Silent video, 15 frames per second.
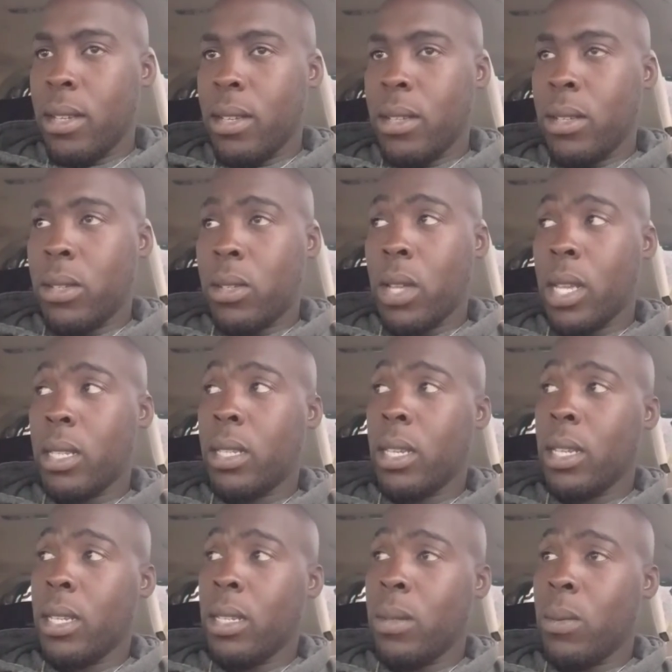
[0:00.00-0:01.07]
So I
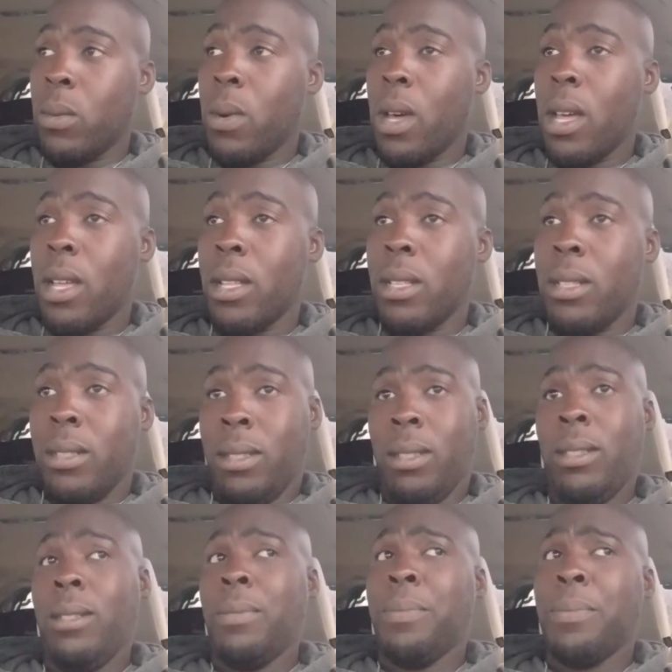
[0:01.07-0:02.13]
said, well,
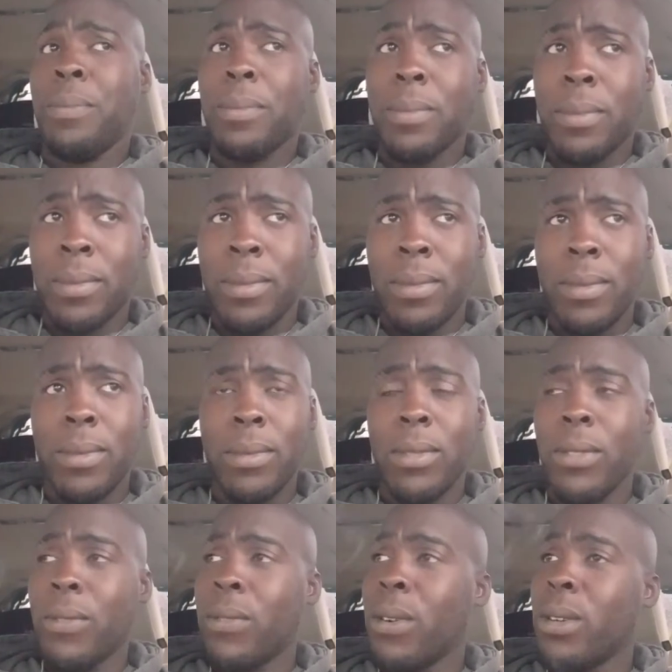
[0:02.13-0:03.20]

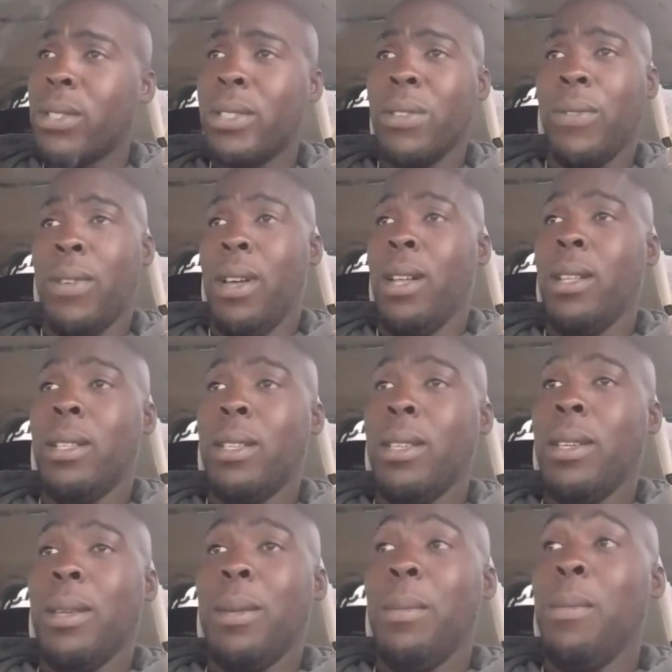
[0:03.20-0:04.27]
first of all,
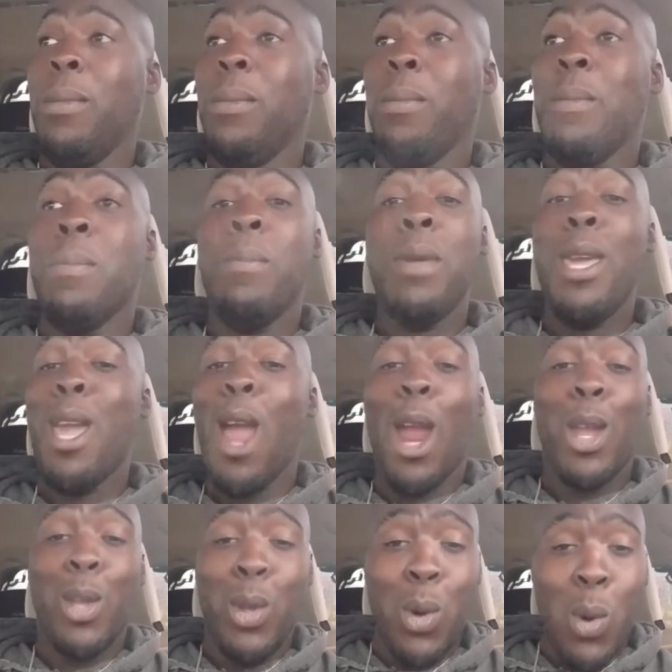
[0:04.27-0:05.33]
me or
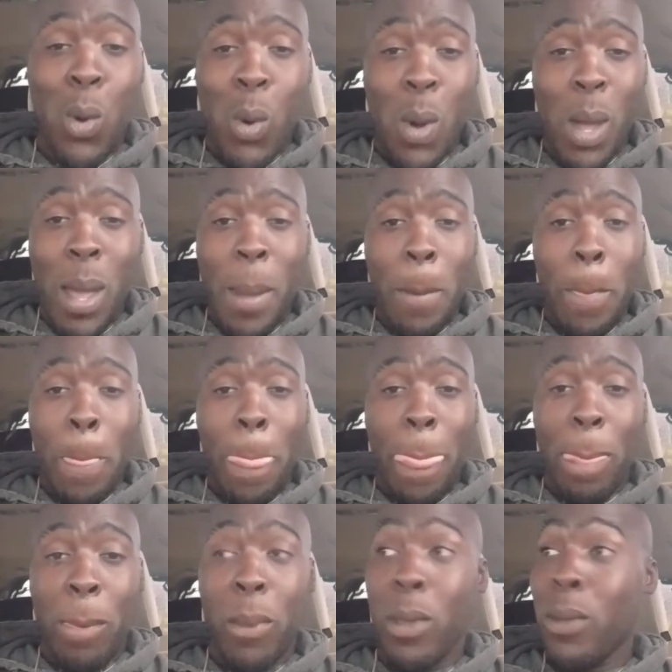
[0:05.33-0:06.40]
you
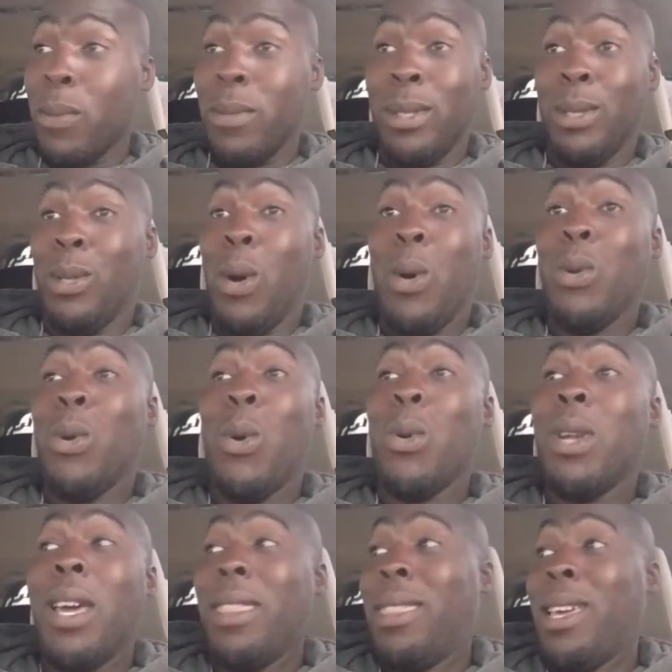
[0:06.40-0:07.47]
don't know
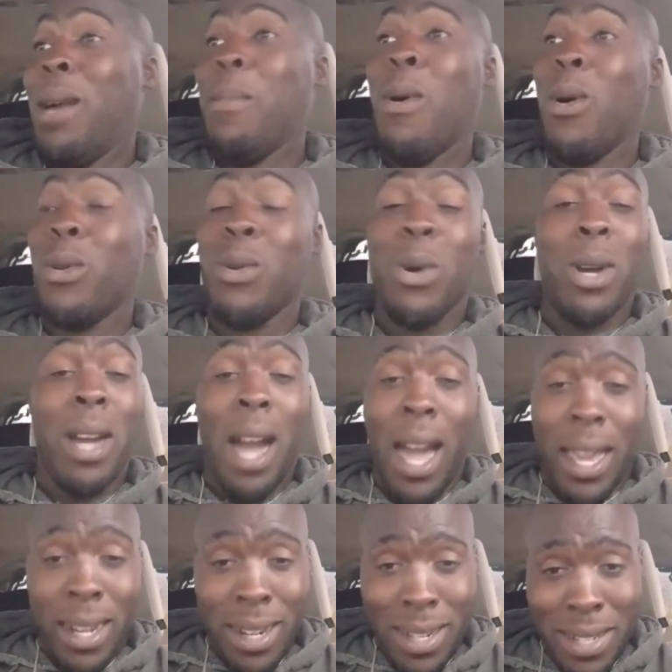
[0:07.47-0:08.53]
nothing about no God.